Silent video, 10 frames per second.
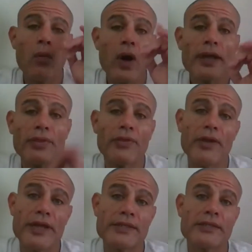What
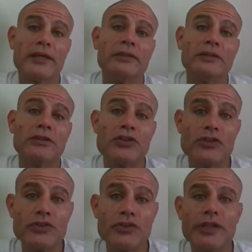threat
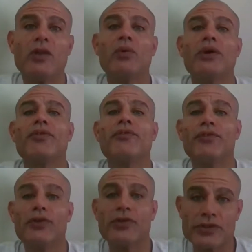do you deal
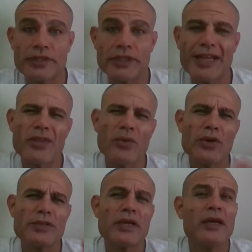with first? In other
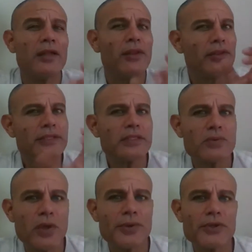words, this
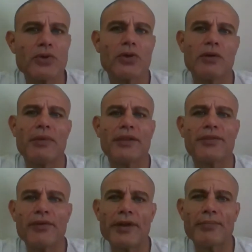is where we talk
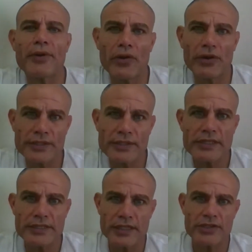about threat
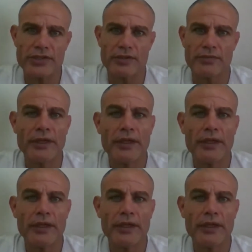prioritization.